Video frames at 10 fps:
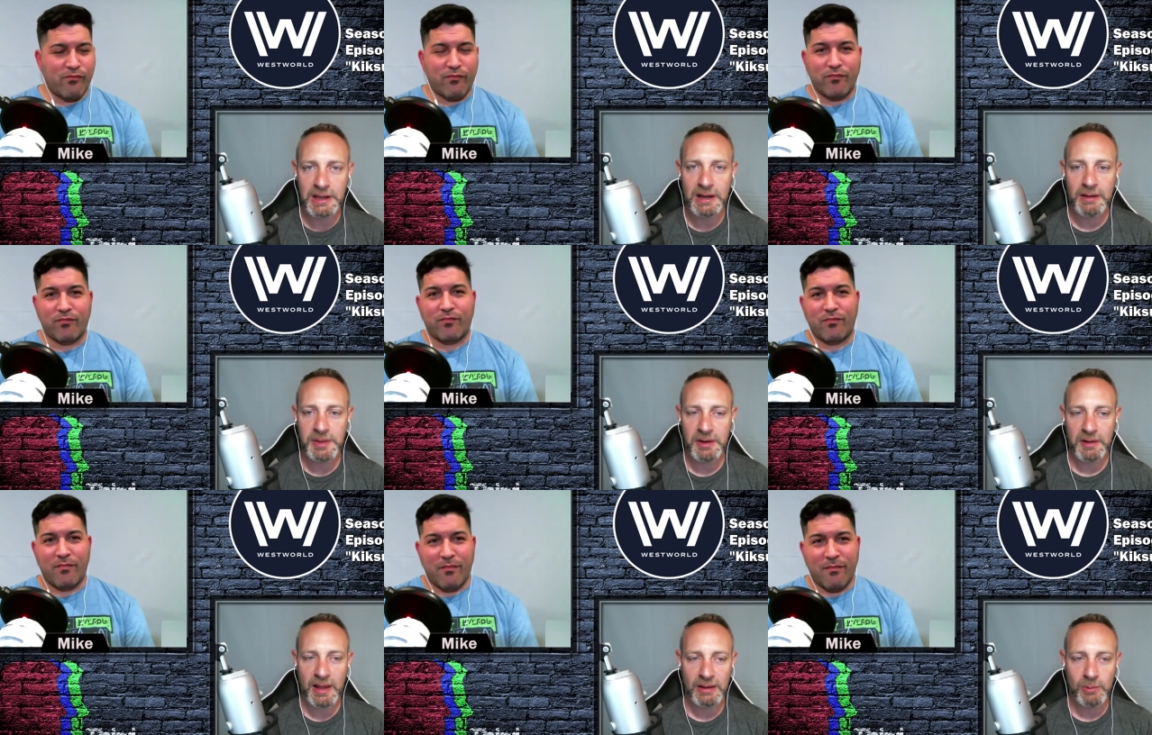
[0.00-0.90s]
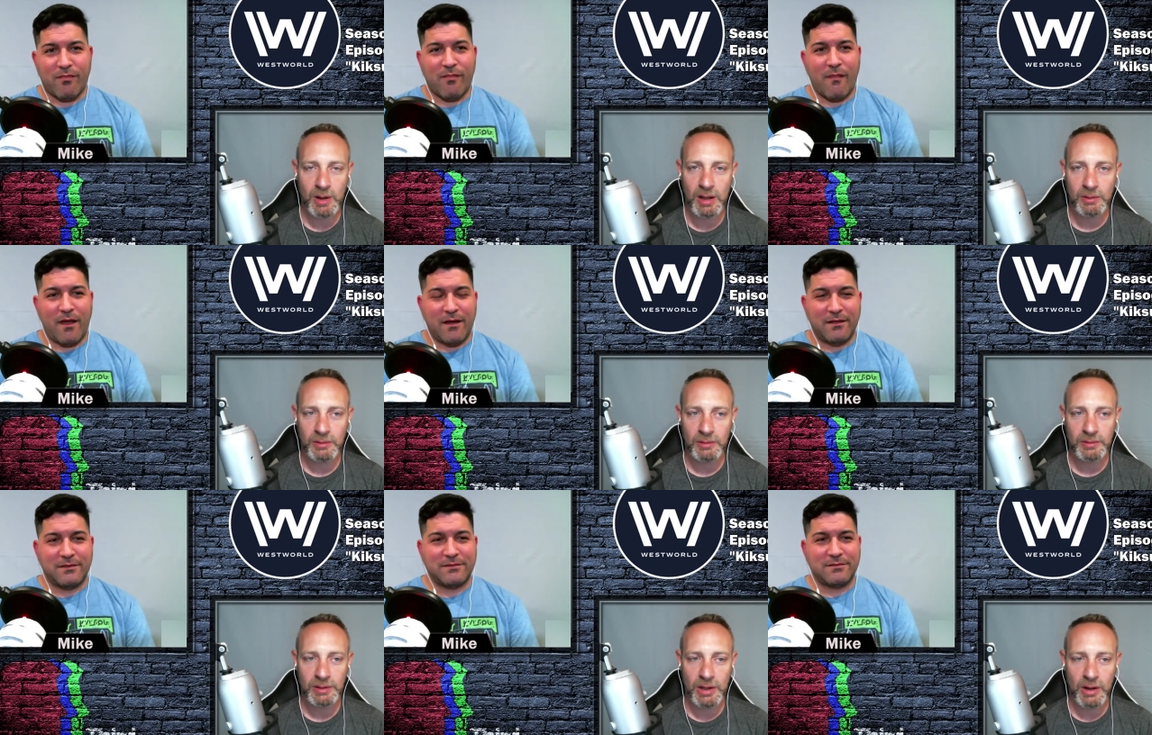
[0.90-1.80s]
Speaker 1: him," and they're like, "Well,
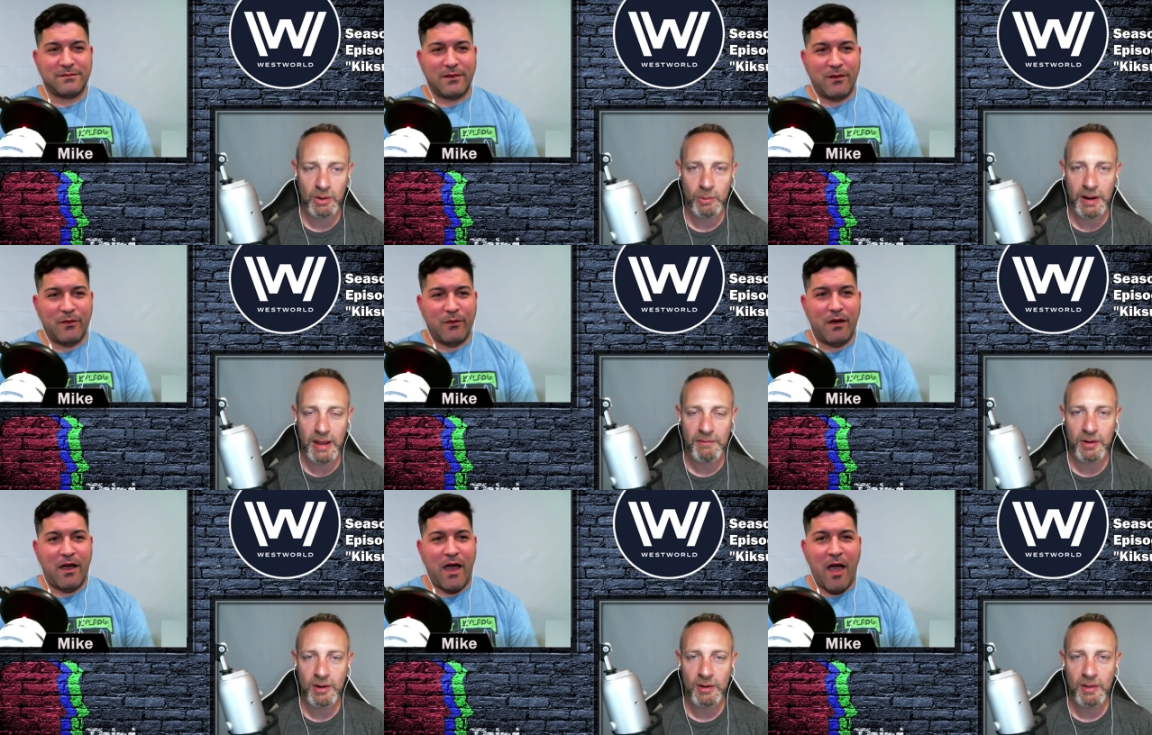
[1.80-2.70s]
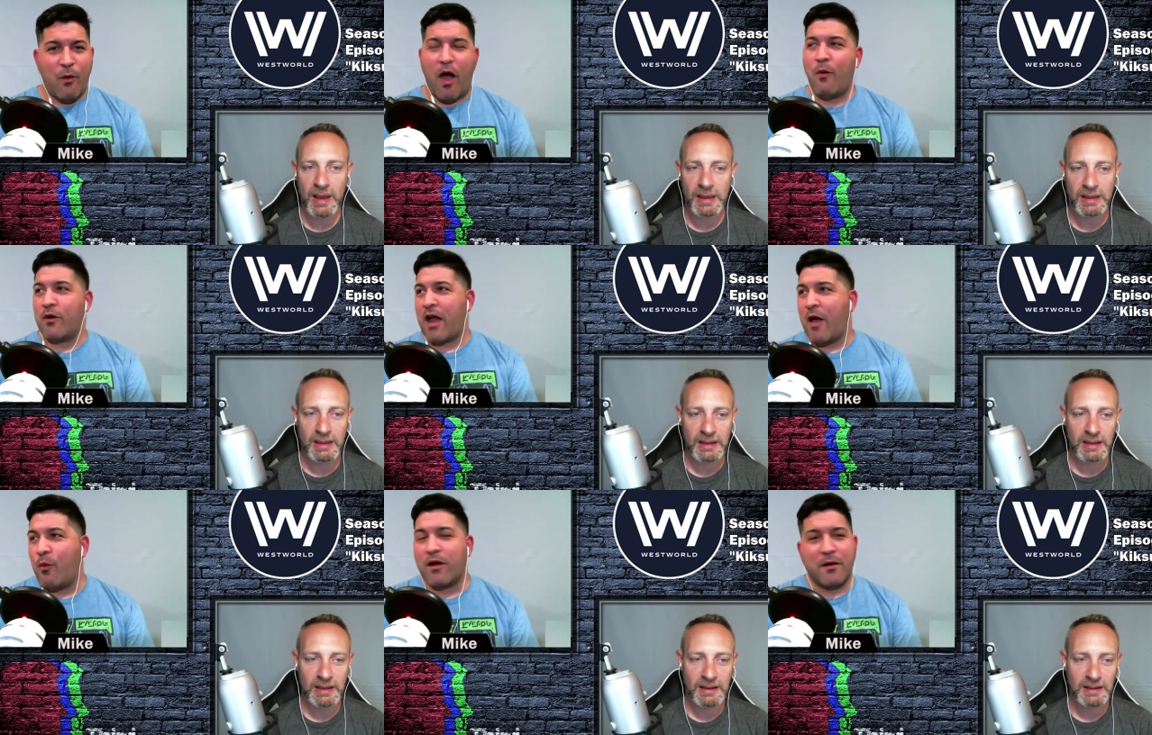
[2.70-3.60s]
you know, whatever." Uh, like,
Speaker 2: when I
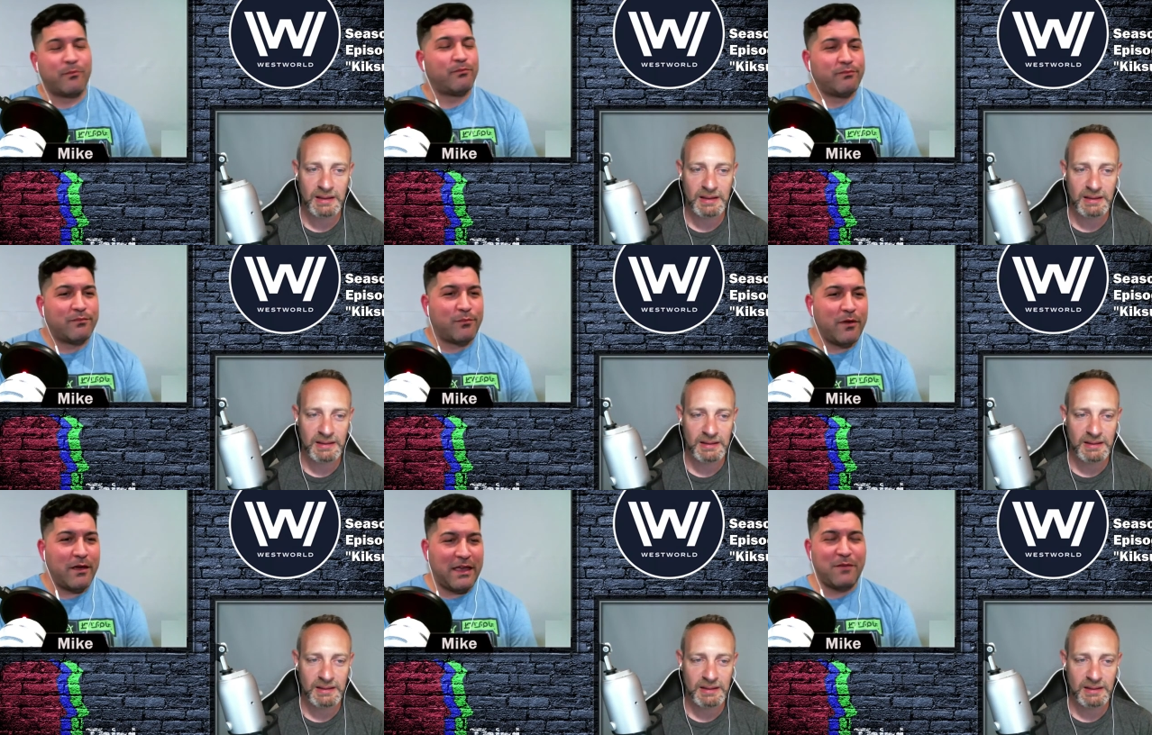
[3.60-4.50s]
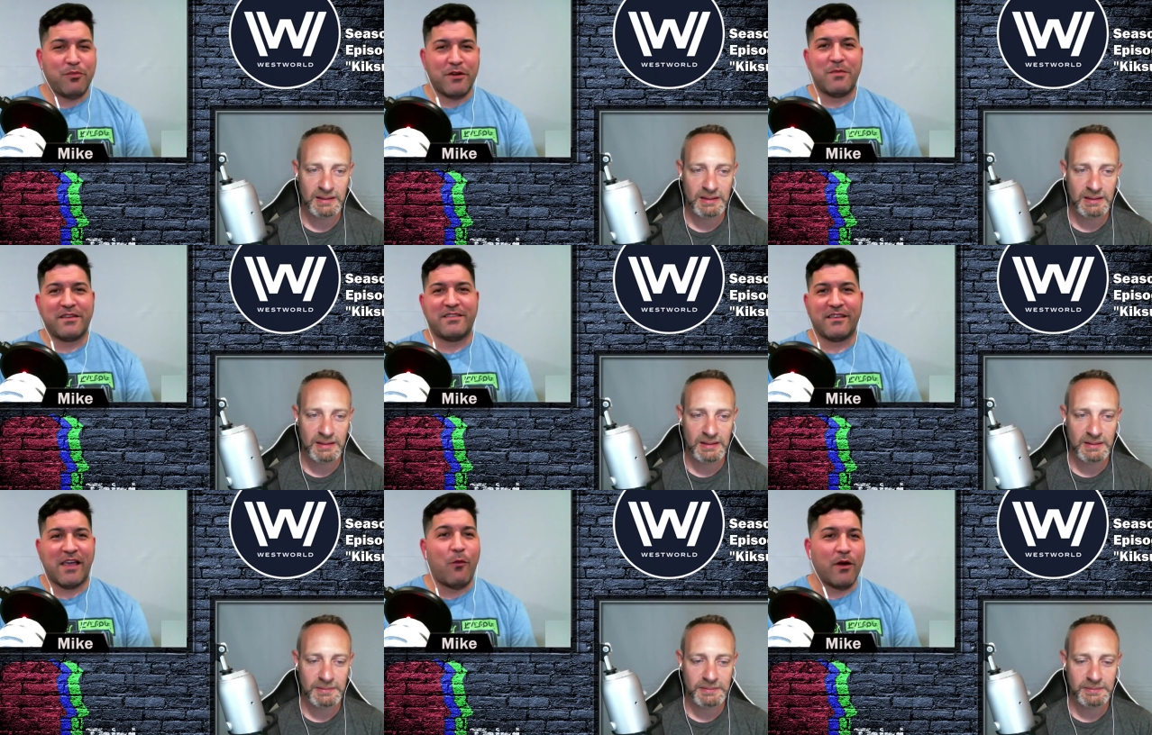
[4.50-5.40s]
want to. He pretty much
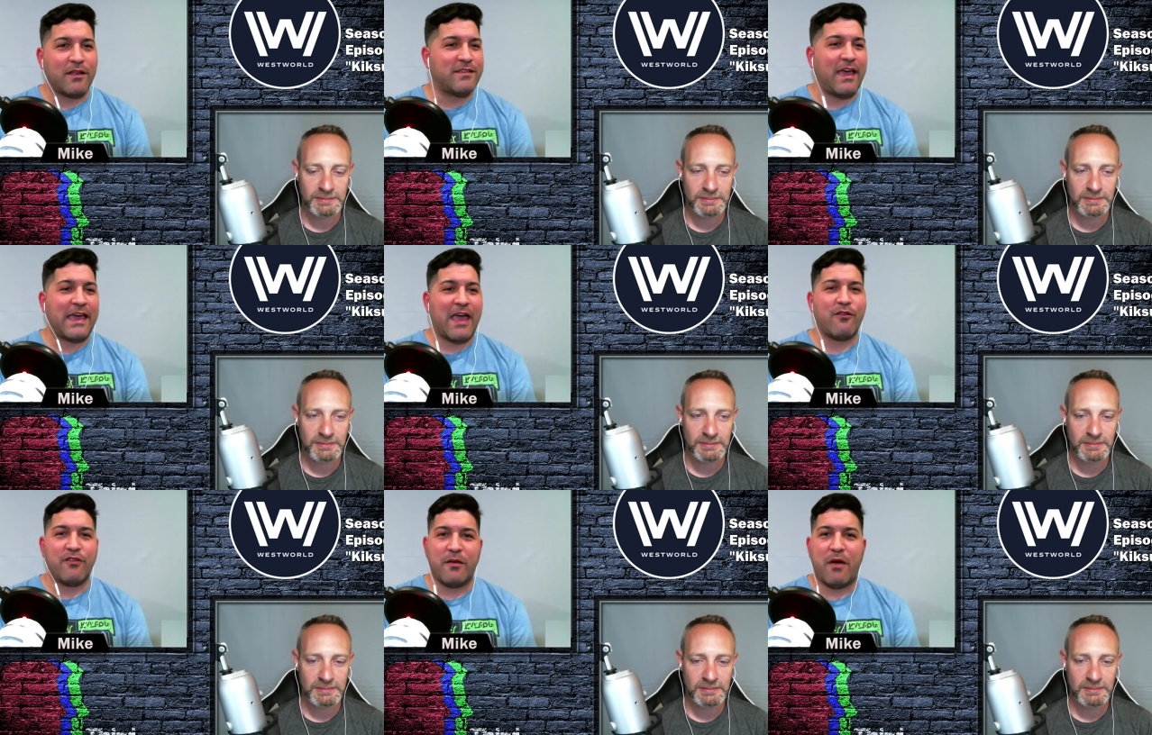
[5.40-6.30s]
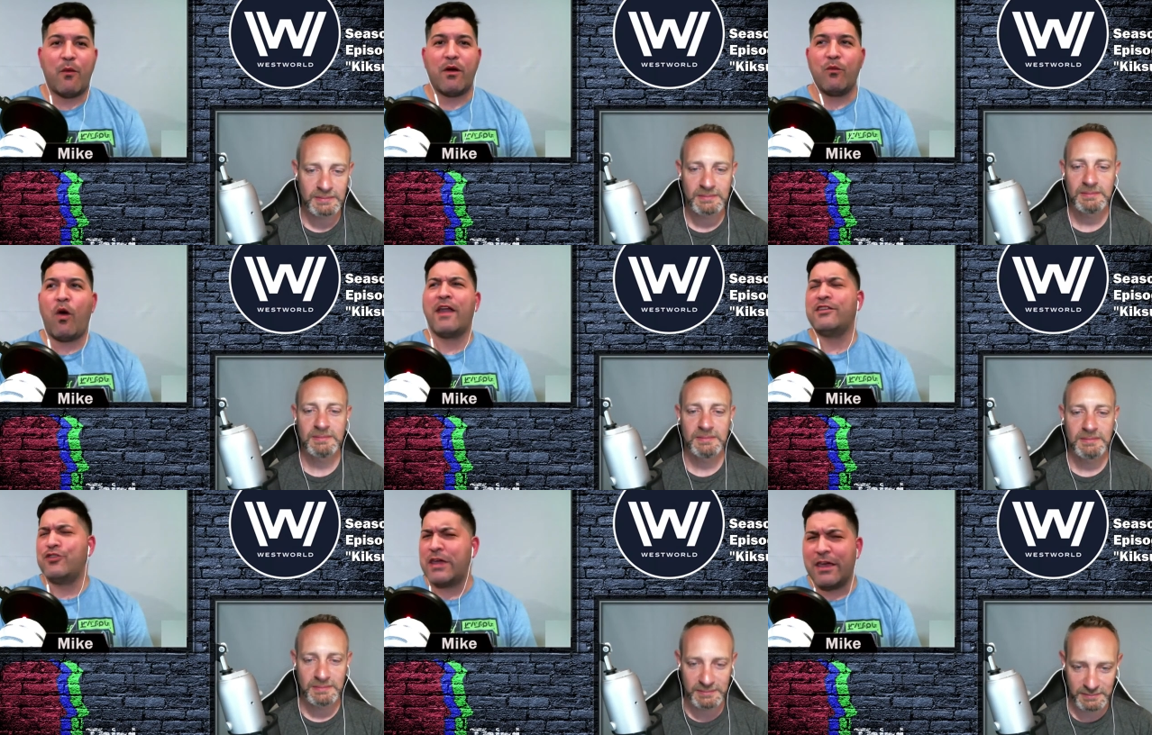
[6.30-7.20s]
says, "I want to take care of him." I want. Why
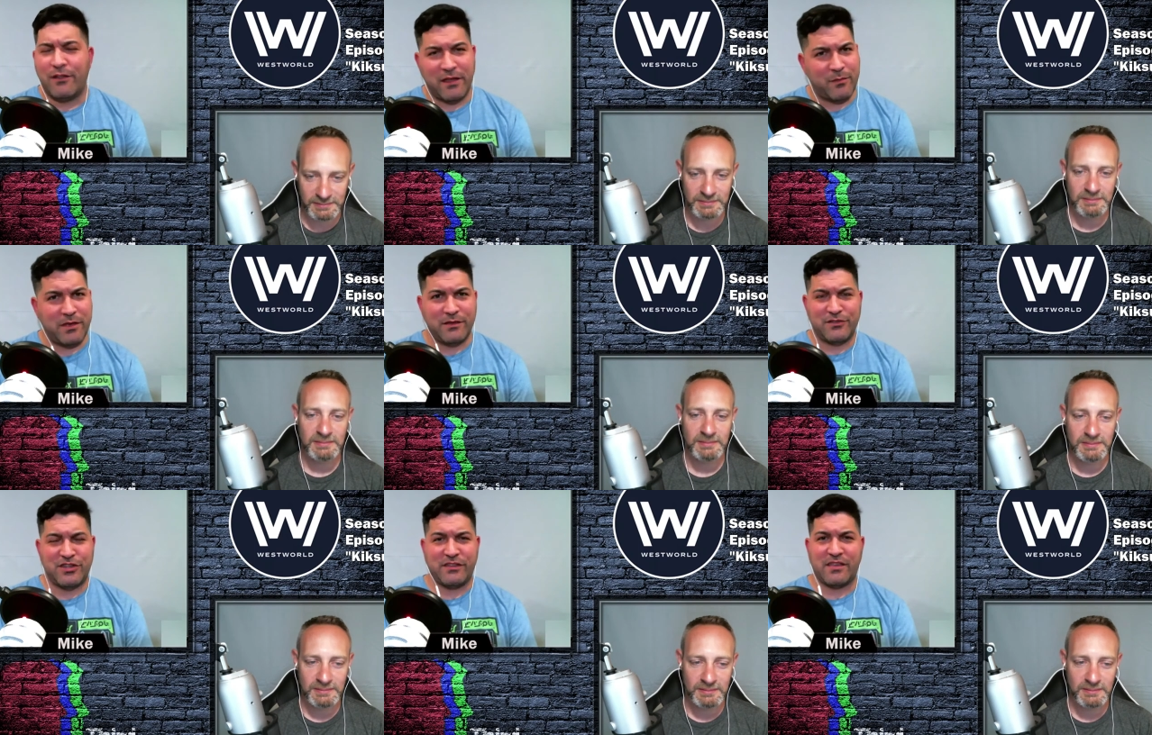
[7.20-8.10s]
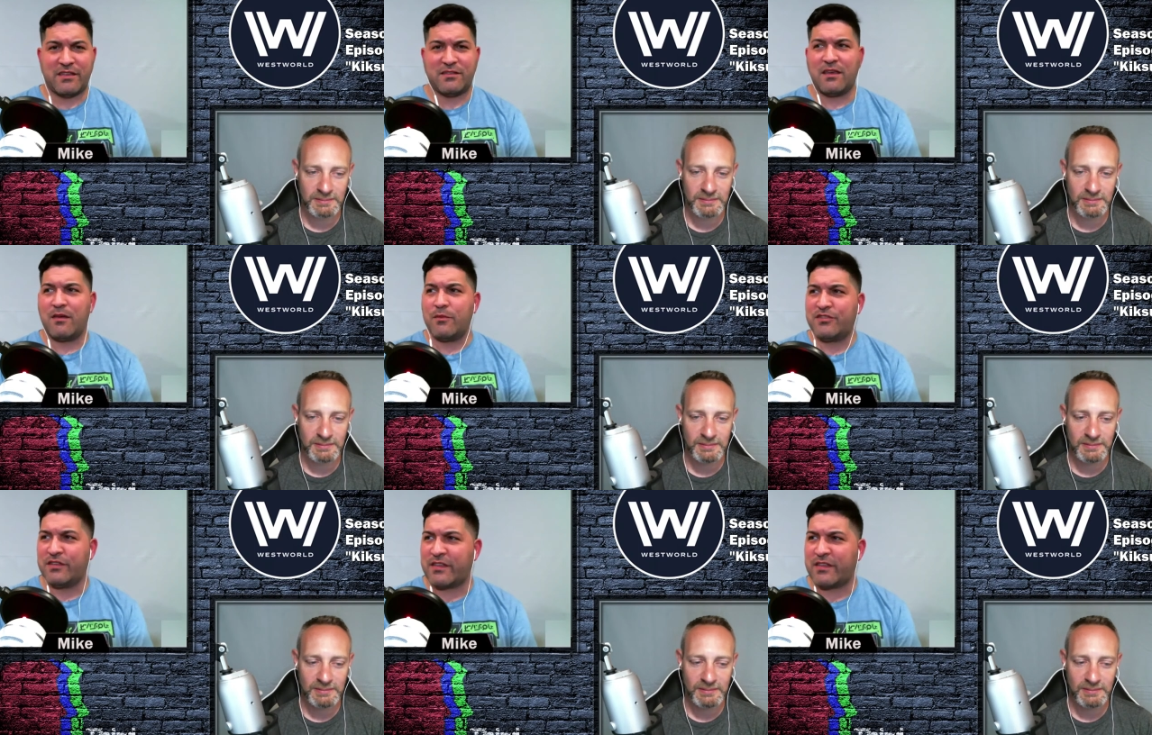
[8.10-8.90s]
did you heal him? He, she says to him, and she's